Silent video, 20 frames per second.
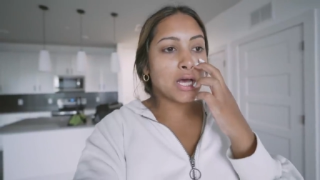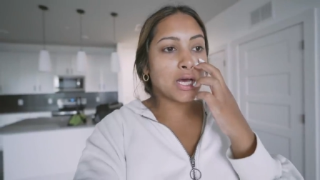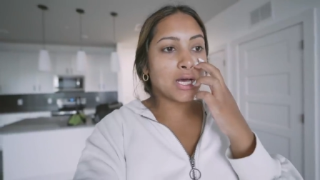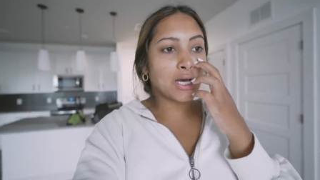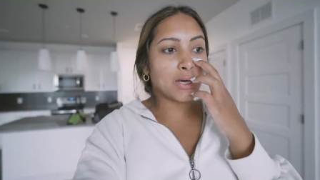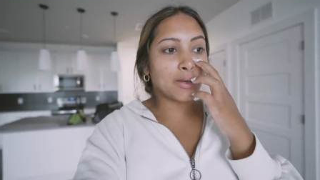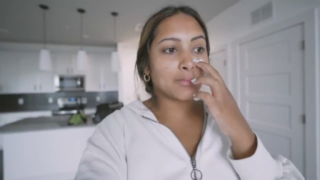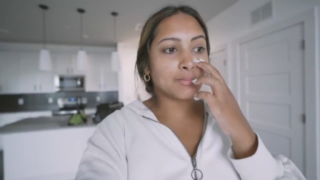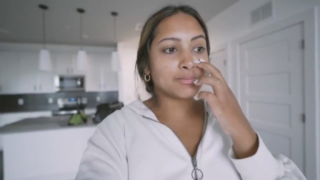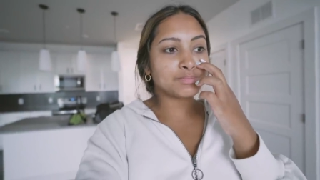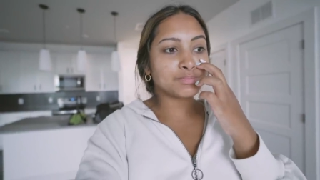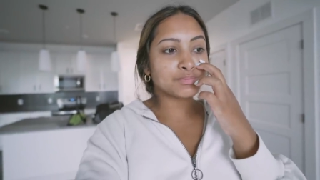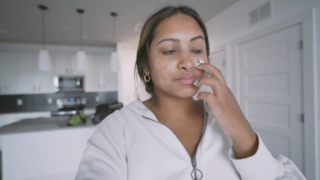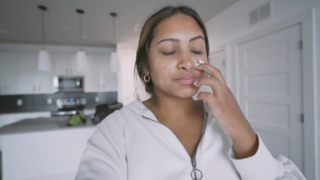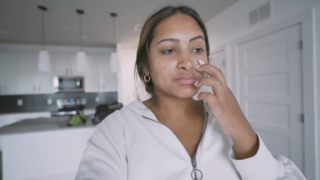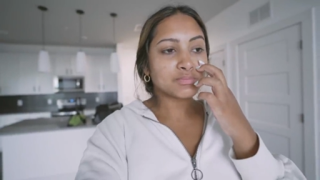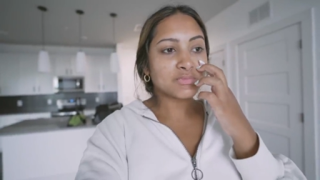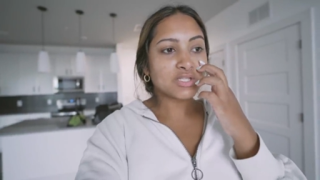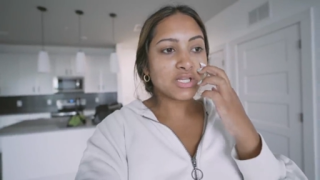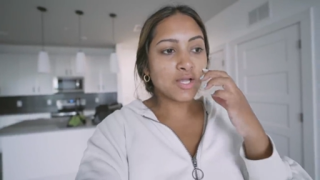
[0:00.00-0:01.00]
Um,
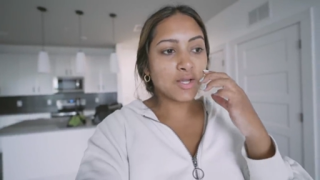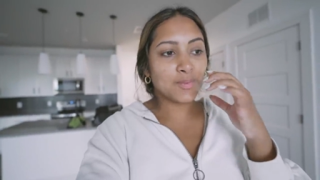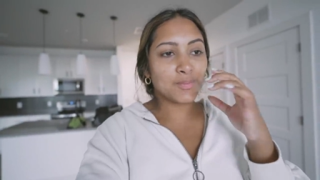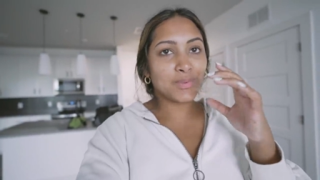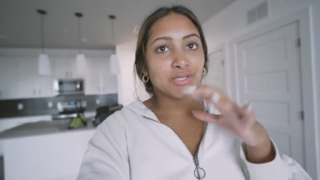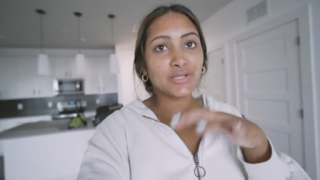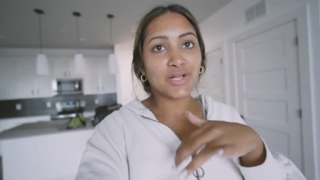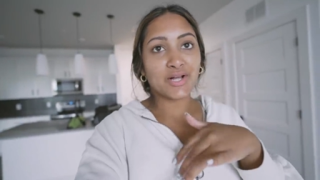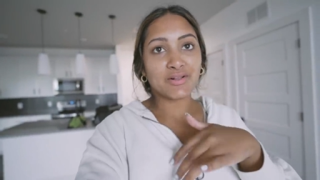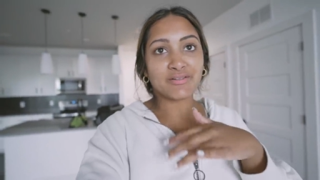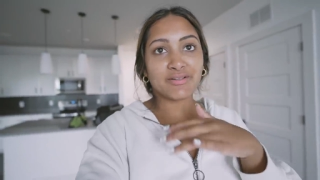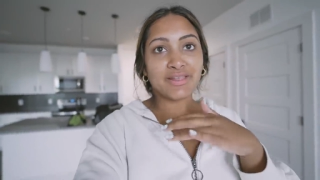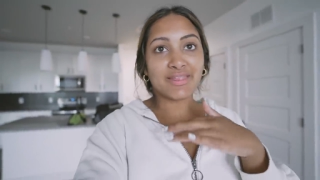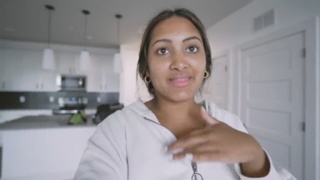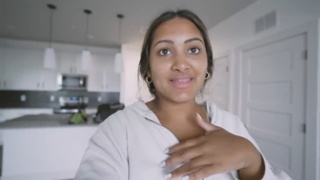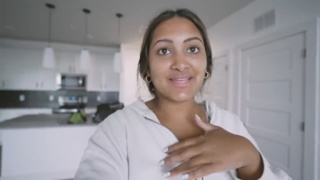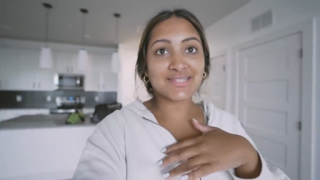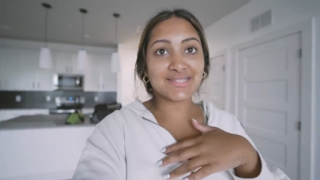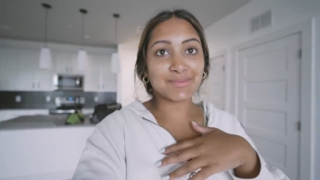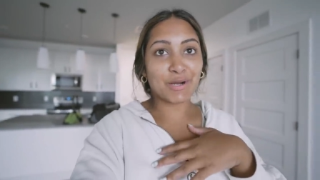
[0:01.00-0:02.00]
but luckily
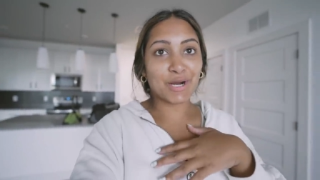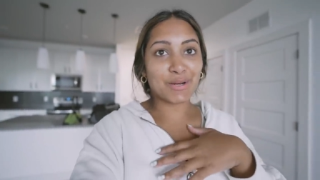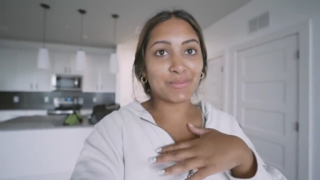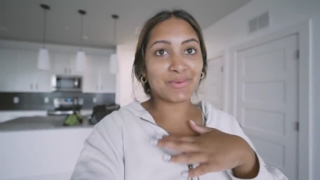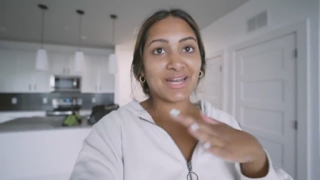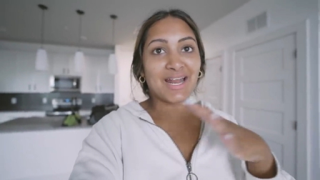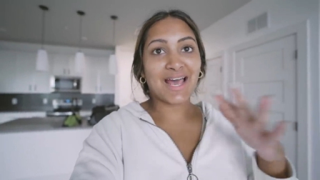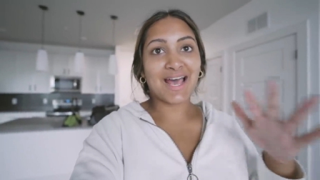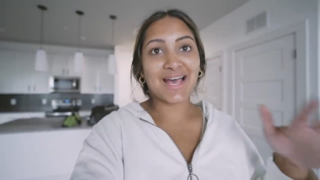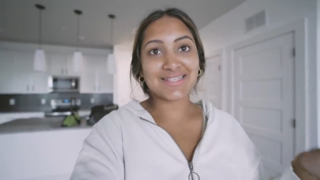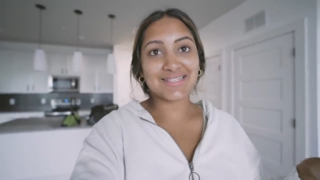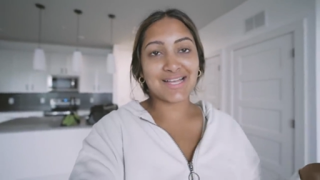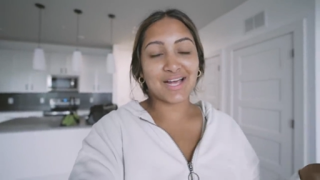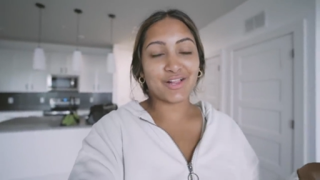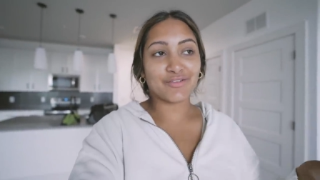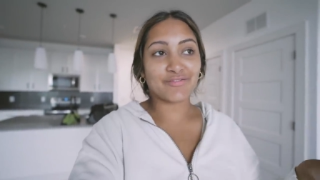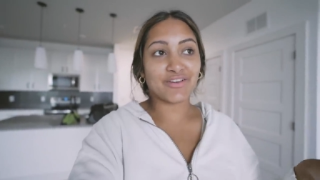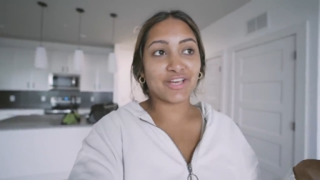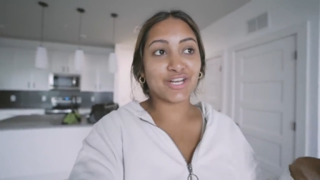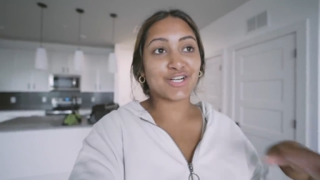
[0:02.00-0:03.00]
this apartment has
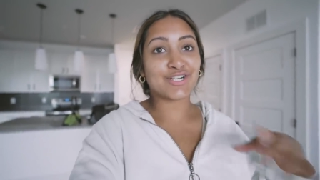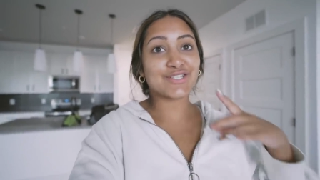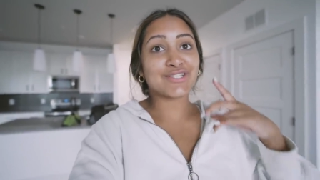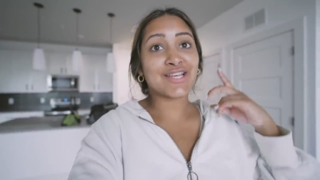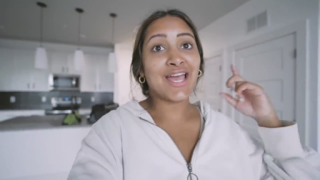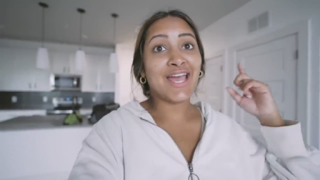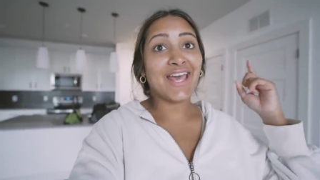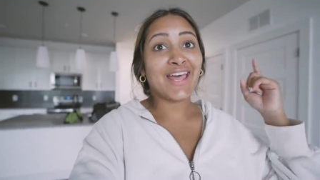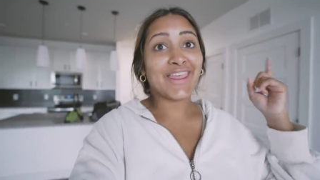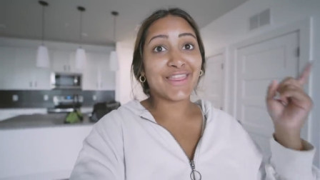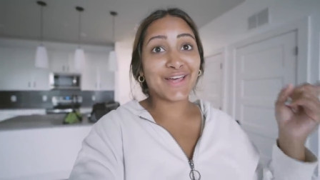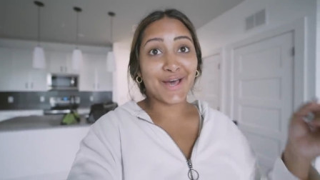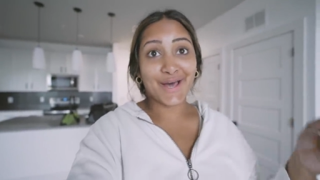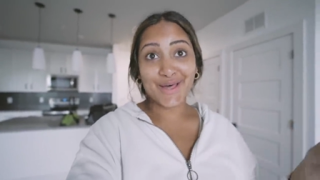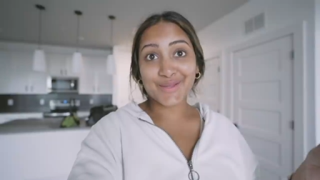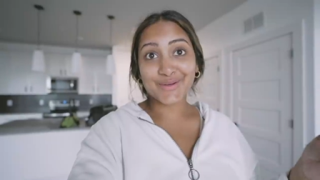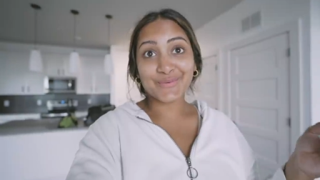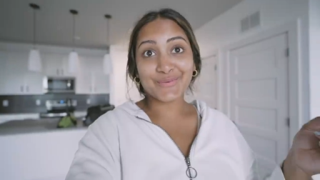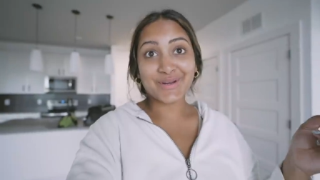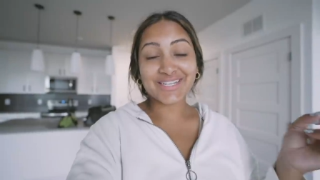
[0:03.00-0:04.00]
elevators the
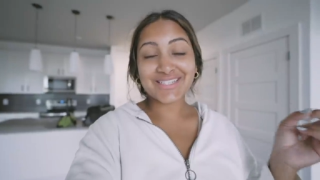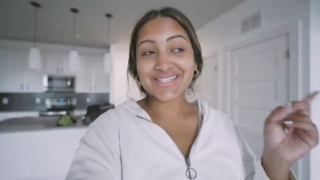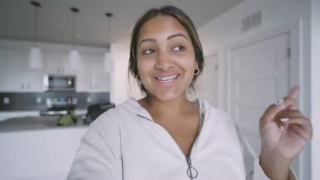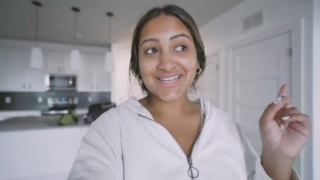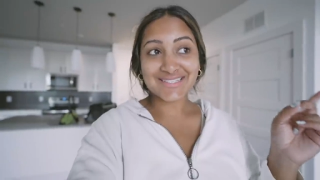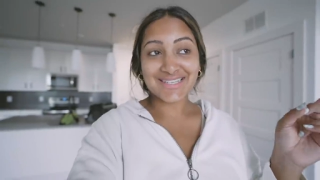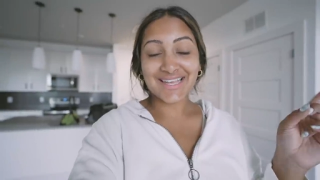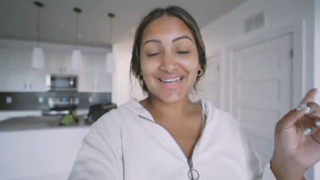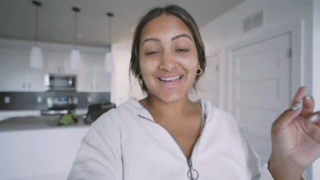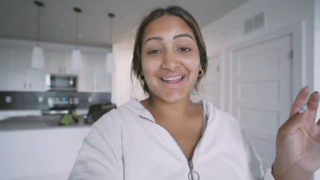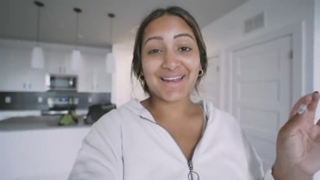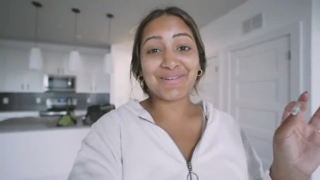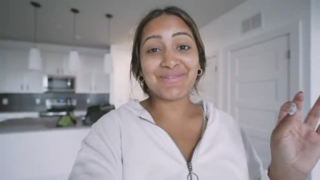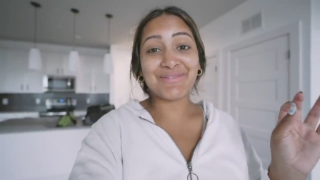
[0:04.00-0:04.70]
other one doesn't and